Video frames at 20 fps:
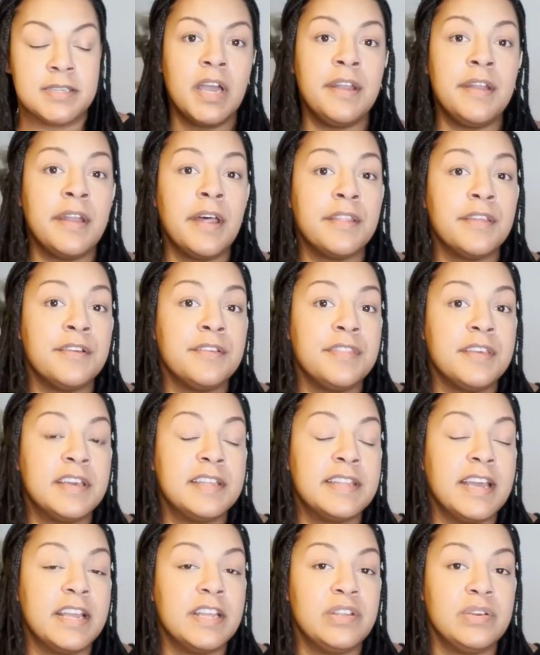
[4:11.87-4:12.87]
Another thing
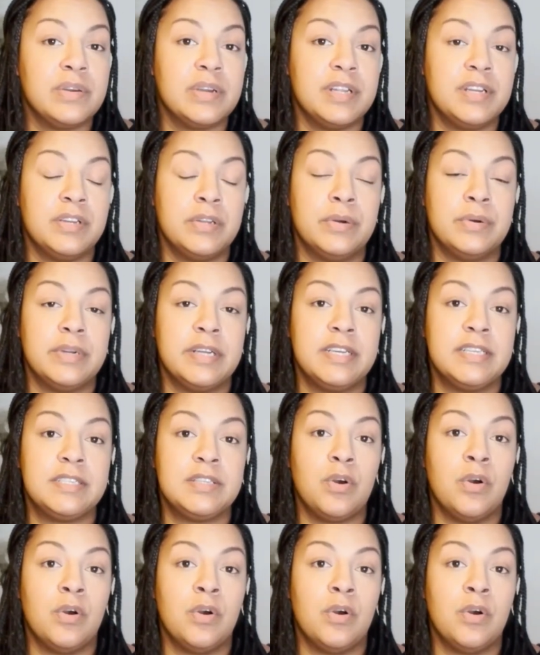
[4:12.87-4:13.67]
that you can notice